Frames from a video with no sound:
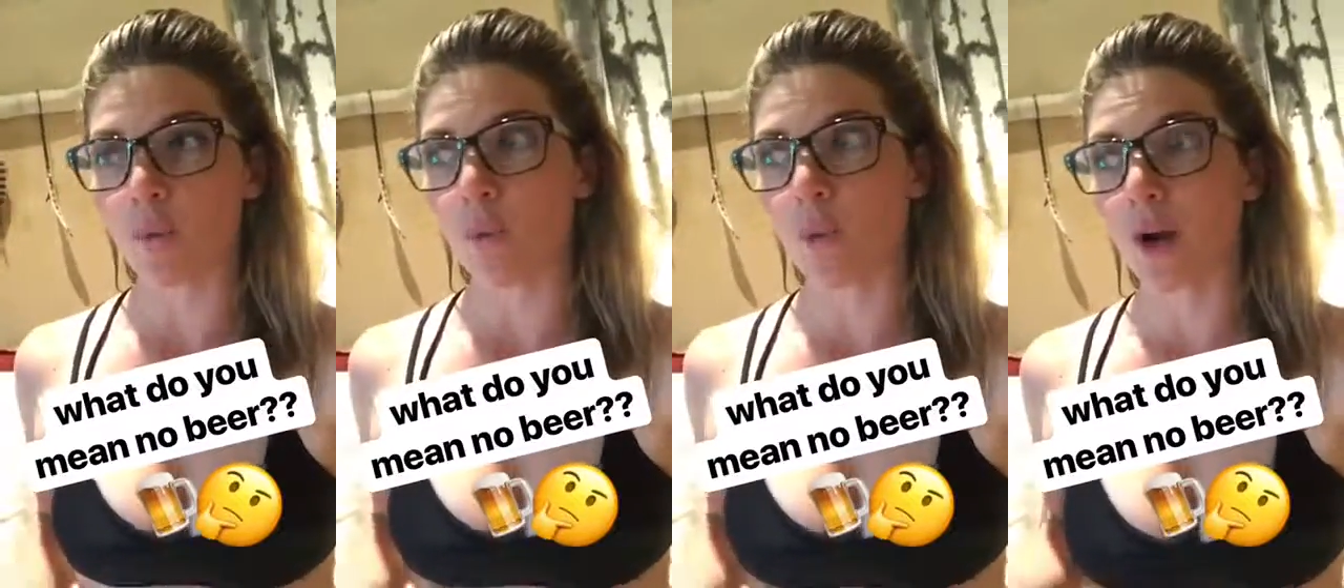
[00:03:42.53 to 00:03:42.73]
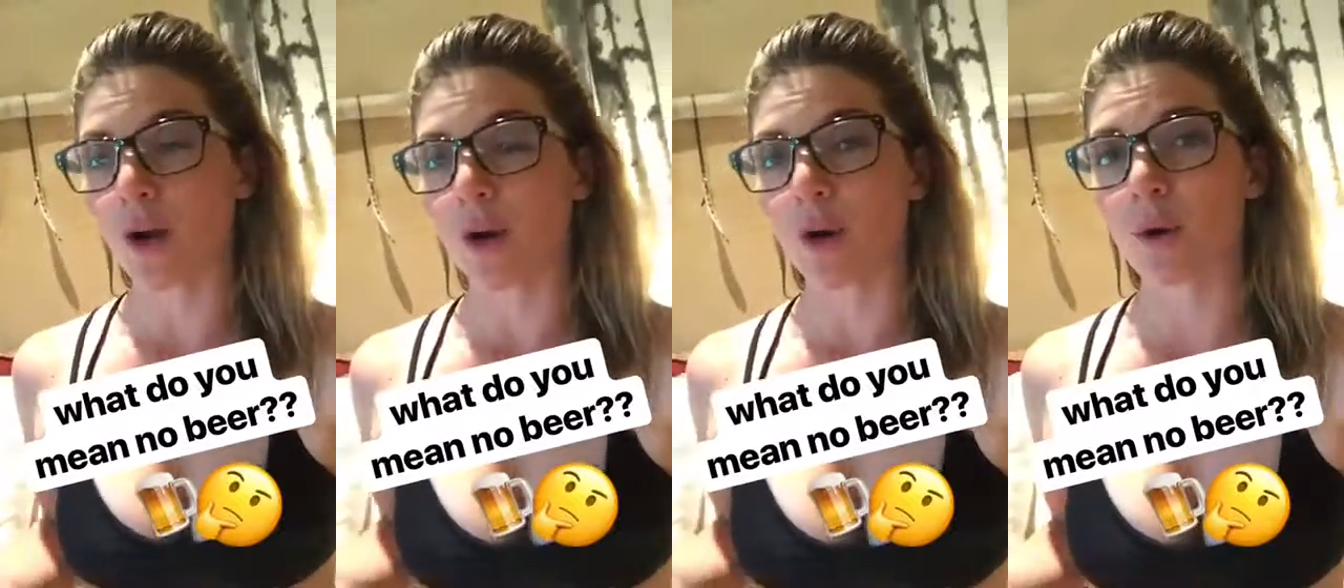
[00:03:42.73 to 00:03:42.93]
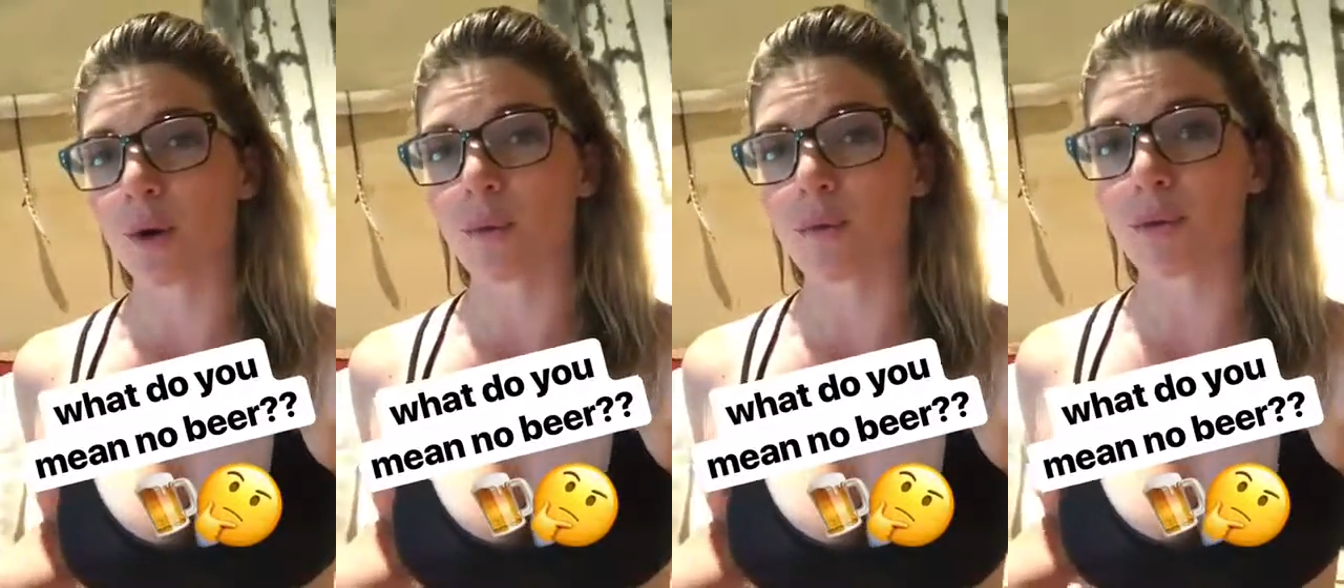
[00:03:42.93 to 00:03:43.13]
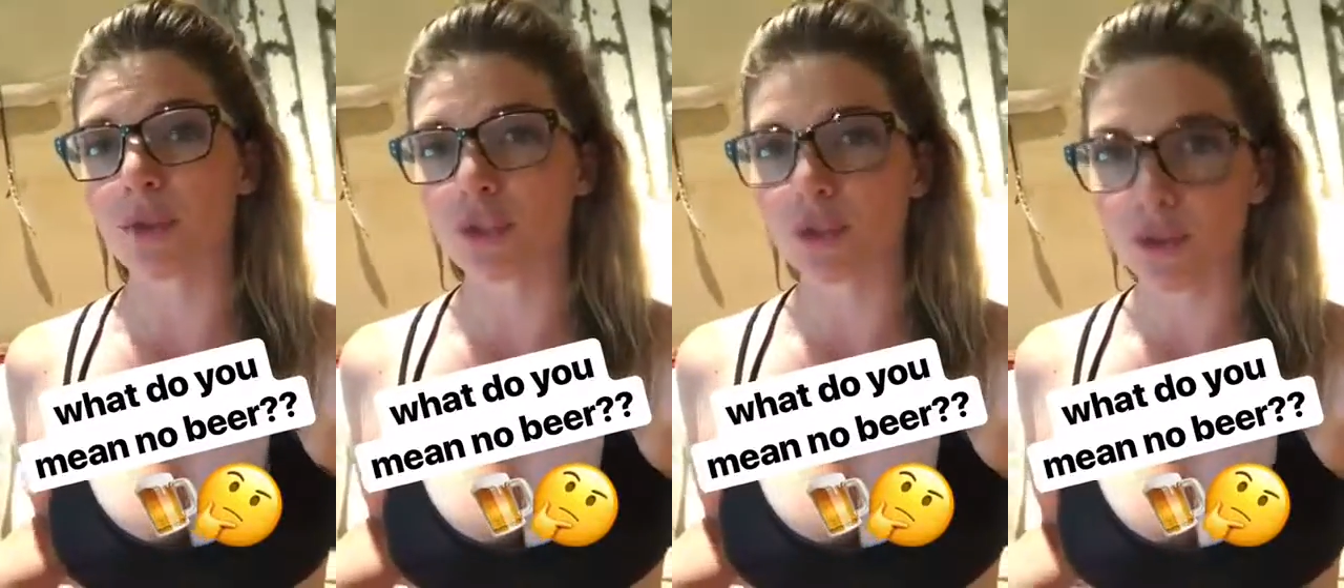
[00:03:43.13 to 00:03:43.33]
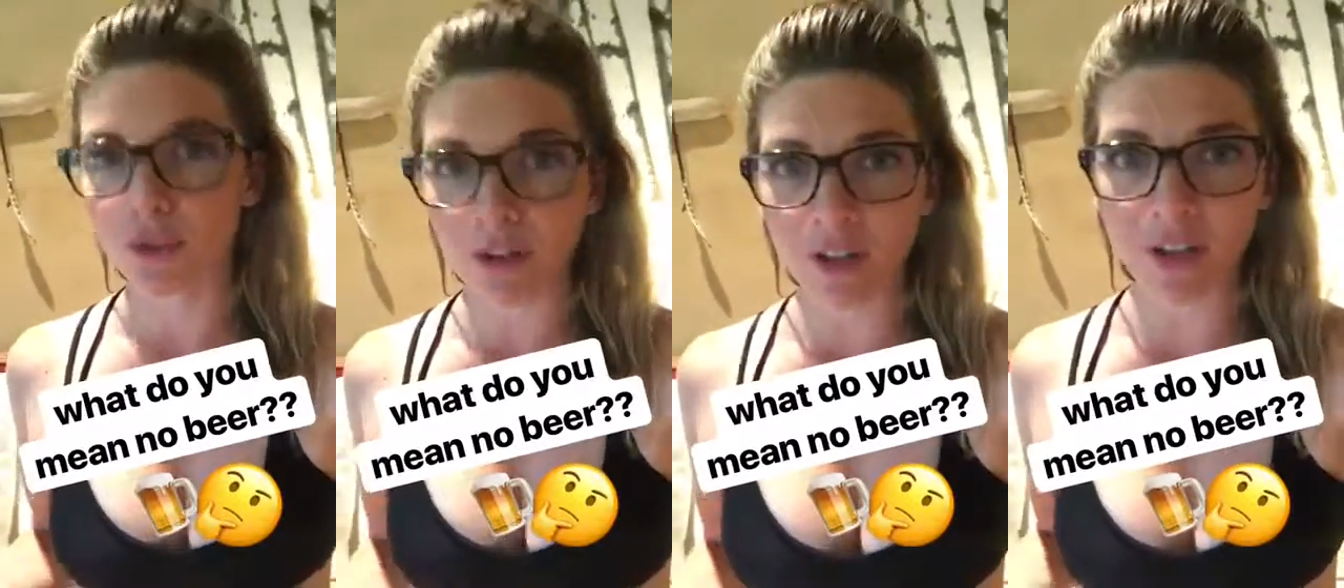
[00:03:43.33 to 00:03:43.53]
where
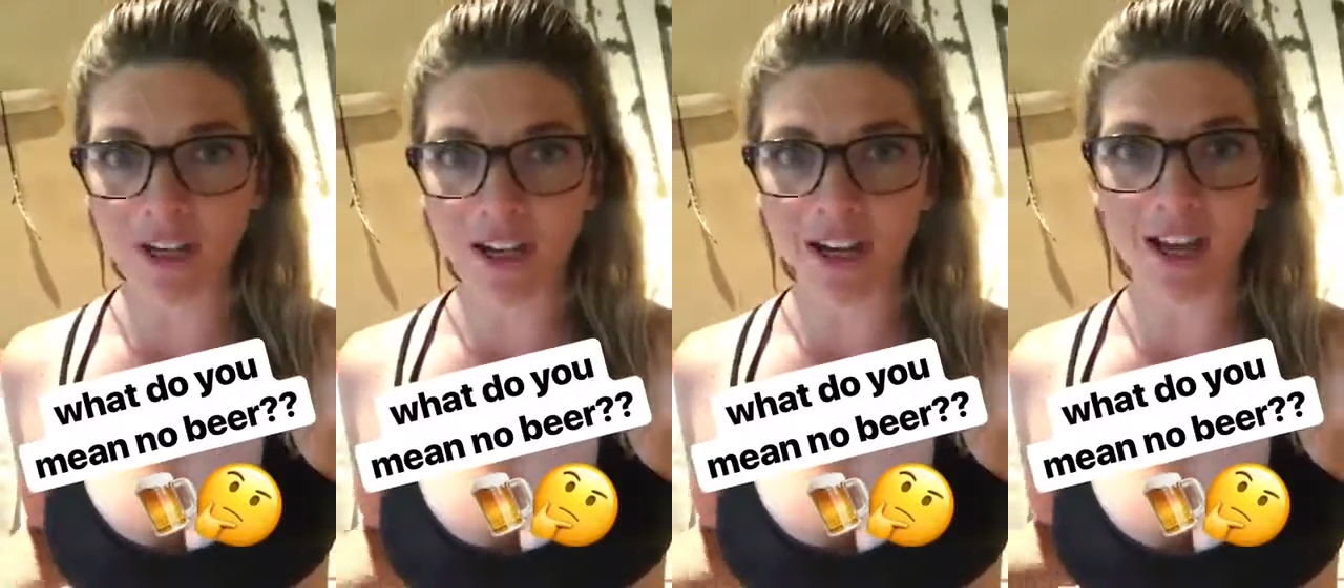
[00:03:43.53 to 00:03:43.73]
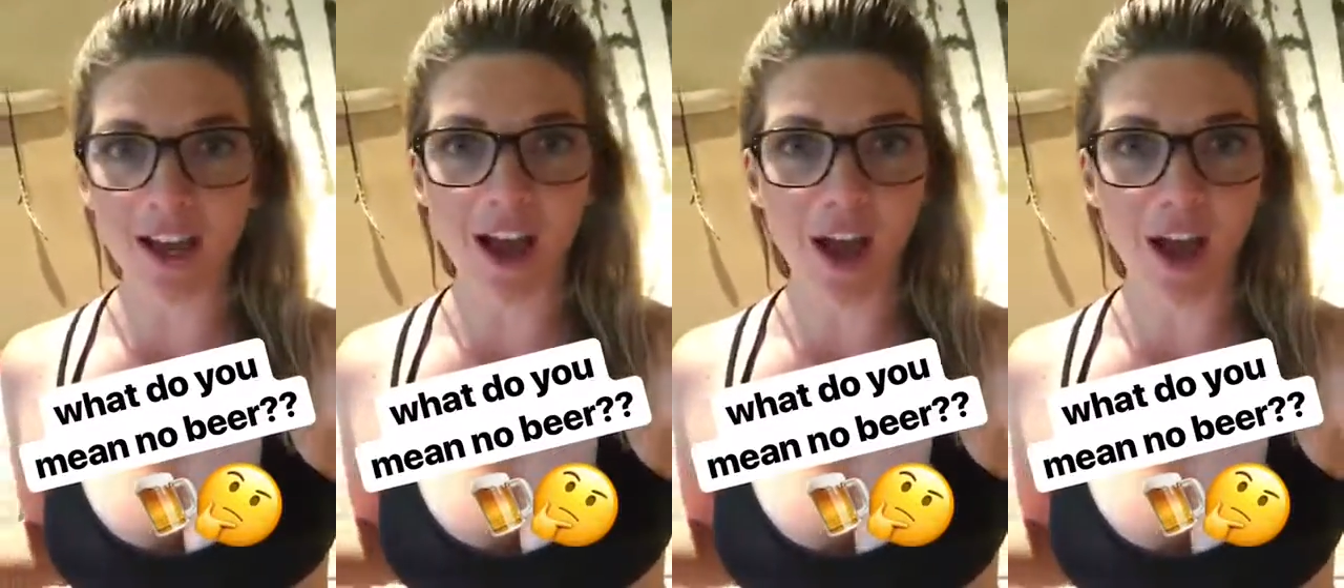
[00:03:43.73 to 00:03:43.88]
majority